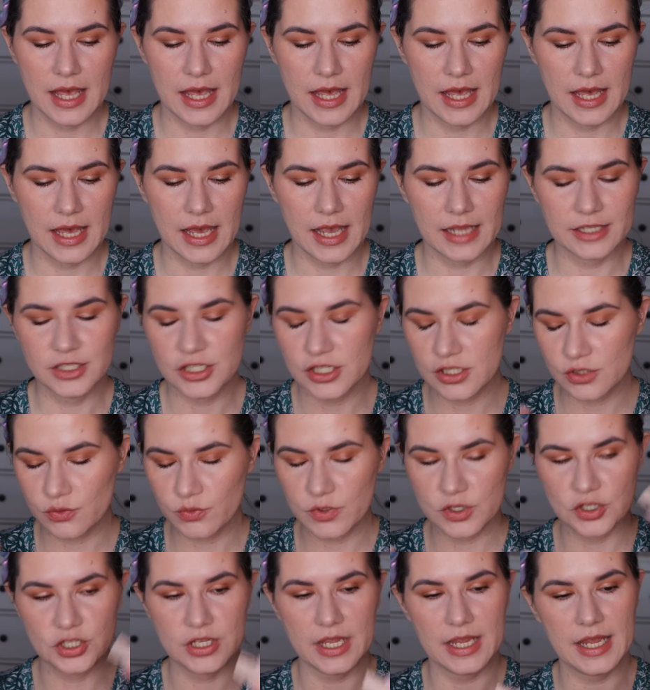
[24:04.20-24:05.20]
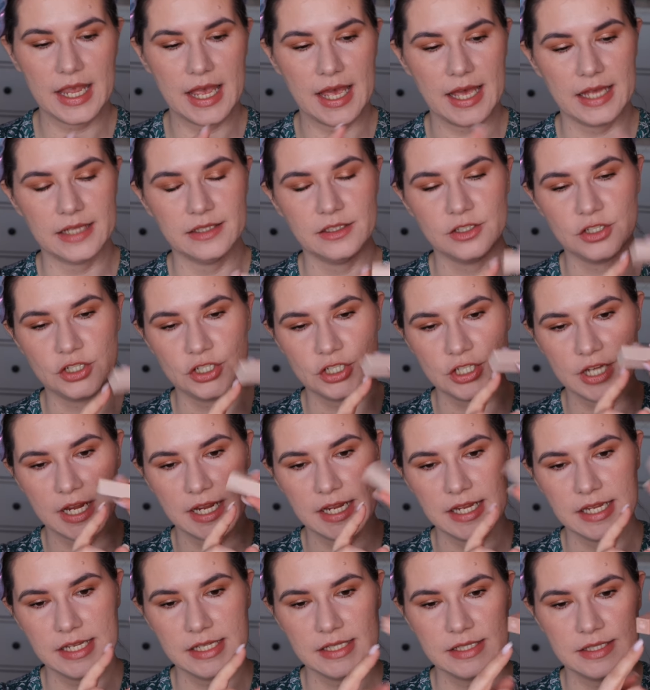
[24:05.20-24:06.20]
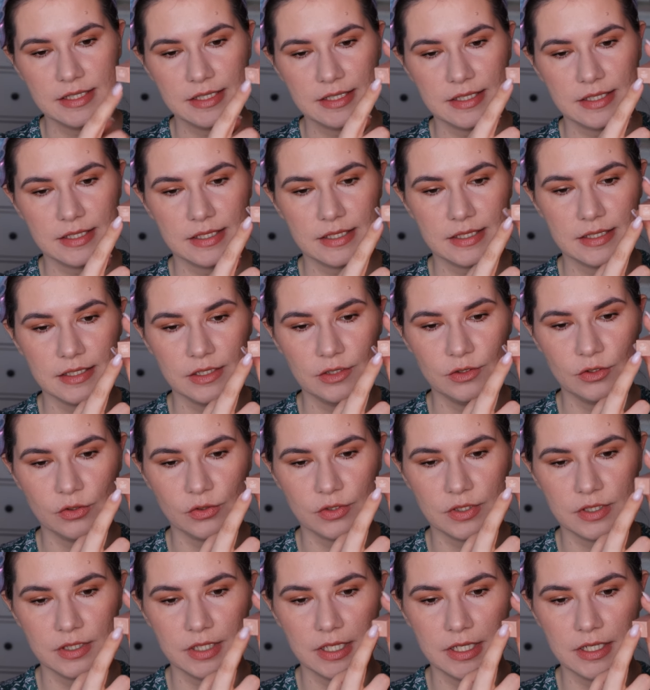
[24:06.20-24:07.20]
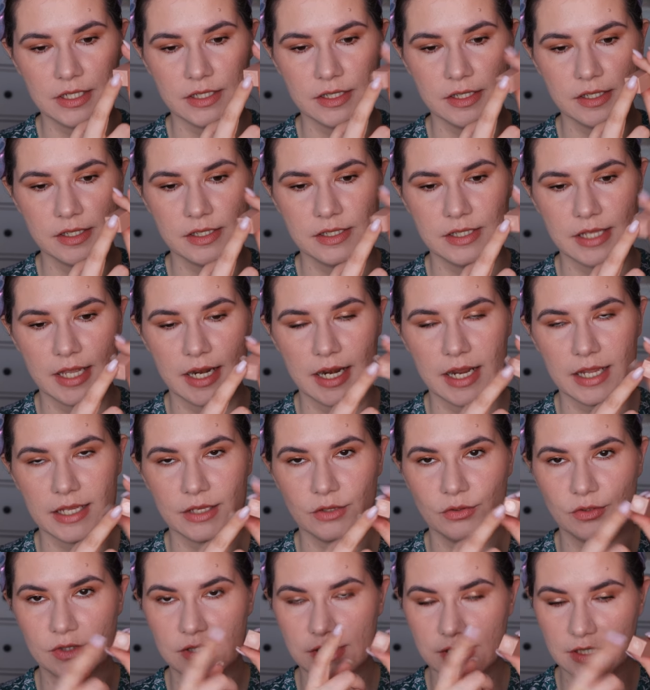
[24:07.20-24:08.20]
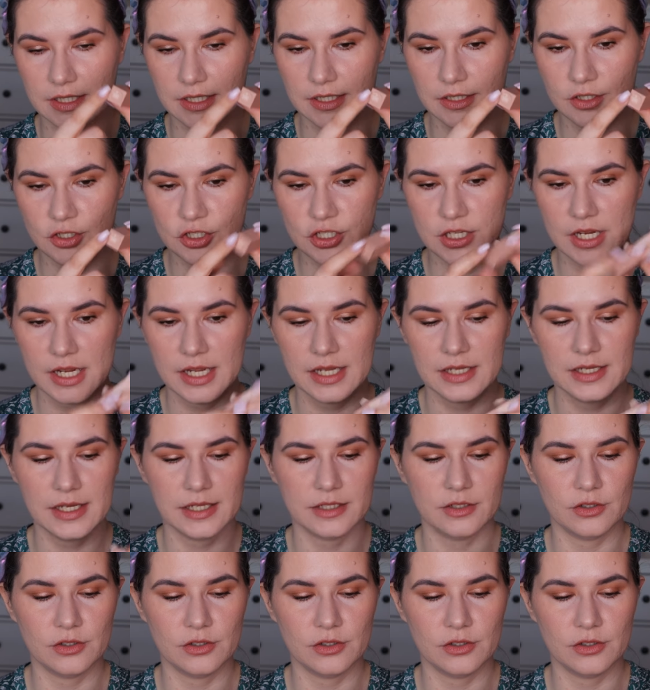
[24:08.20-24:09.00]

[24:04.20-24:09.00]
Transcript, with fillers: Uh, I just wish they had the shades, you know, stickers that I could see the shade.